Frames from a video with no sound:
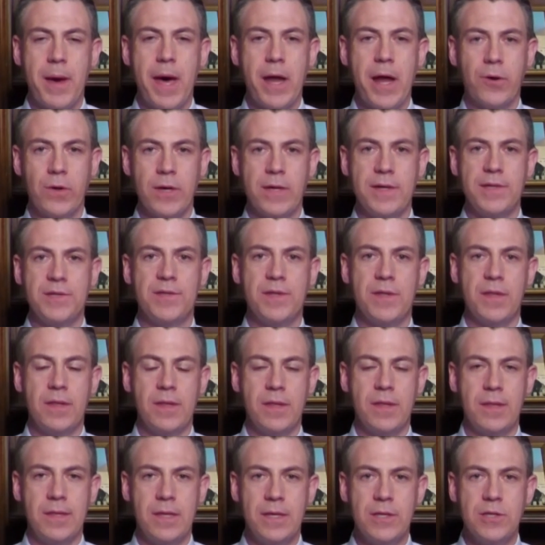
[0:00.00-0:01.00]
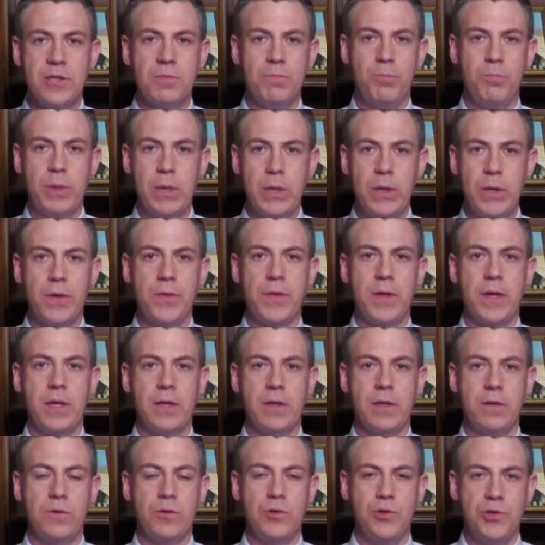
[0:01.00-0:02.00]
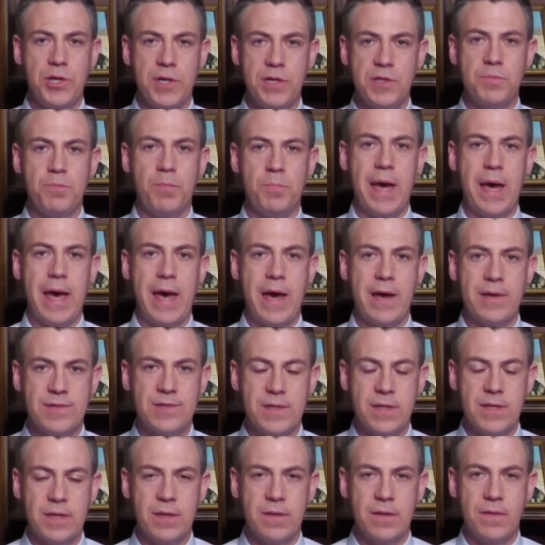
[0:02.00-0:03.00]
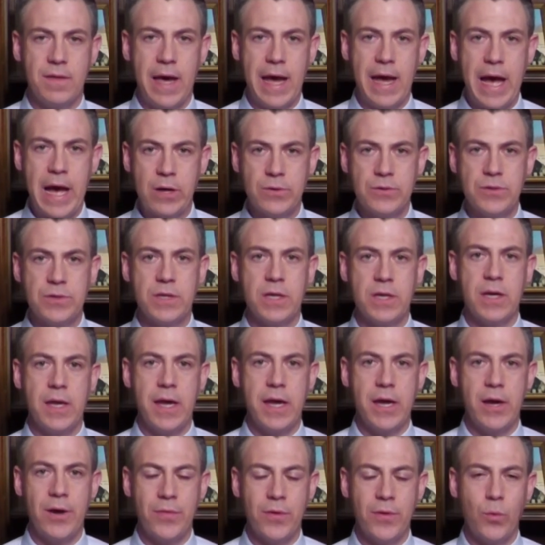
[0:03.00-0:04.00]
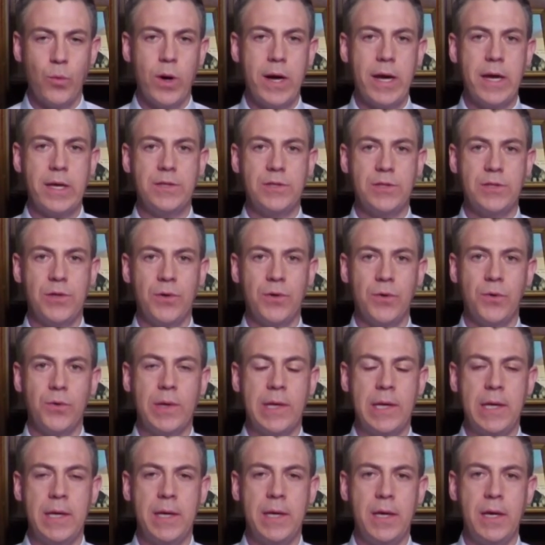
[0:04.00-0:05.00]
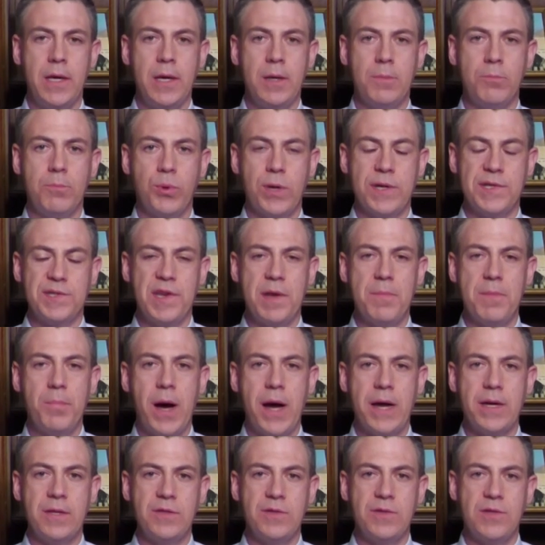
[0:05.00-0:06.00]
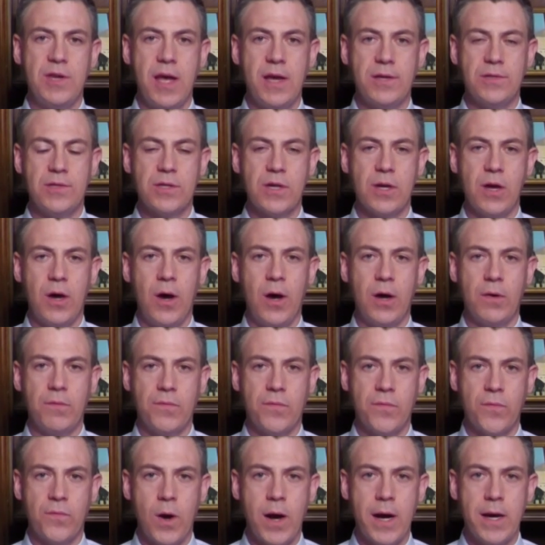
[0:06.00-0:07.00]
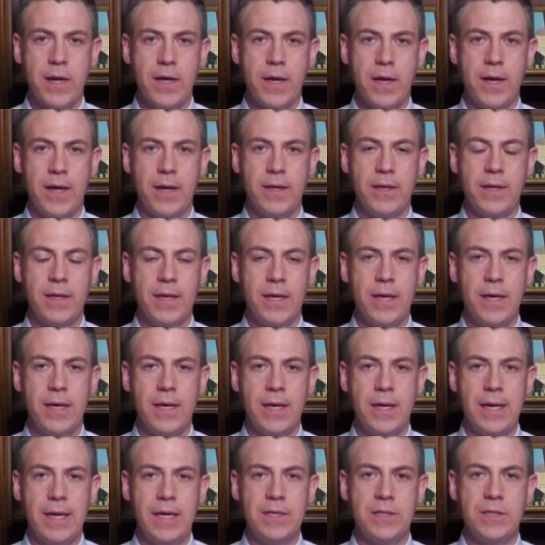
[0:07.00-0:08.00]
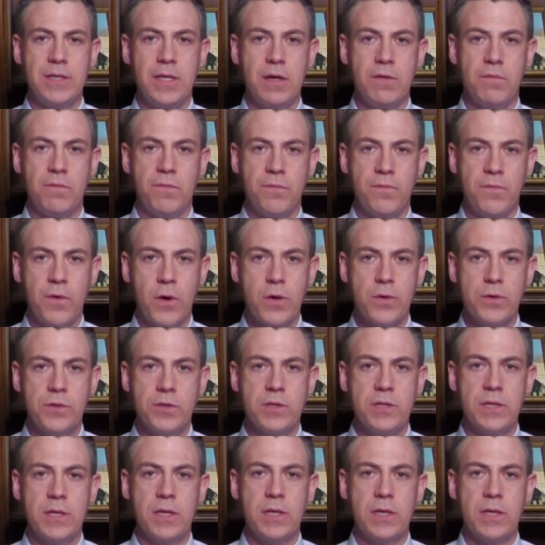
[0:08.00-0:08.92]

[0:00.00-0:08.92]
is this bill that just passed the House today on the way to President Biden's desk on Friday is the first